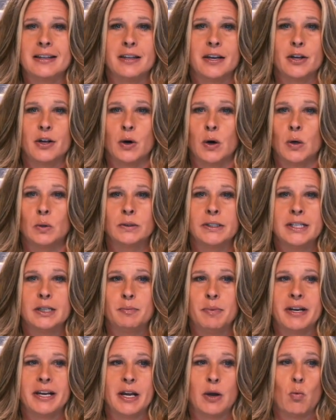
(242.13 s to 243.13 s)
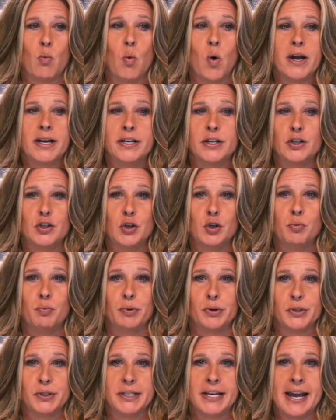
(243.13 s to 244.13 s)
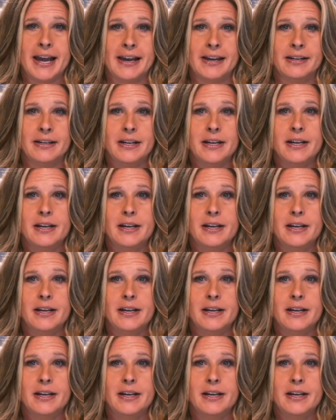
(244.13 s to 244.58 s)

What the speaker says: that you're only spending 1 to 2%